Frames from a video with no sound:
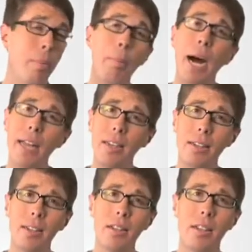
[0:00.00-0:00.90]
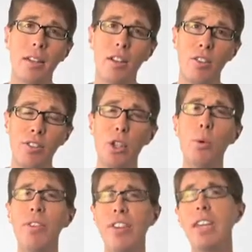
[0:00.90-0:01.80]
But
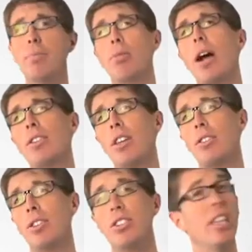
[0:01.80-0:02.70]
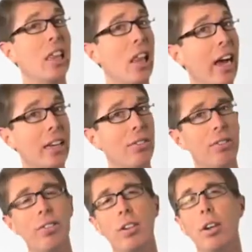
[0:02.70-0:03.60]
few, if any, processes in
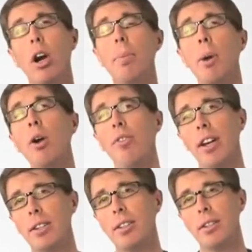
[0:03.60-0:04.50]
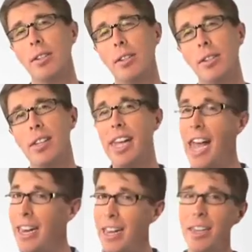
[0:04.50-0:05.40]
life are perfect,
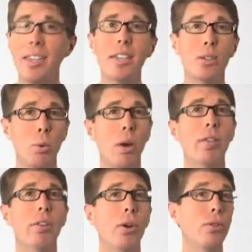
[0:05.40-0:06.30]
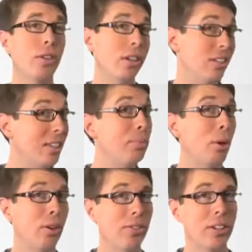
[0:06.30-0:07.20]
and editing is one of those that is
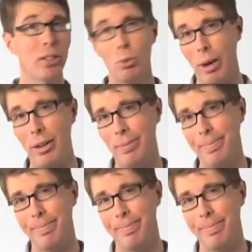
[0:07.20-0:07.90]
imperfect as well.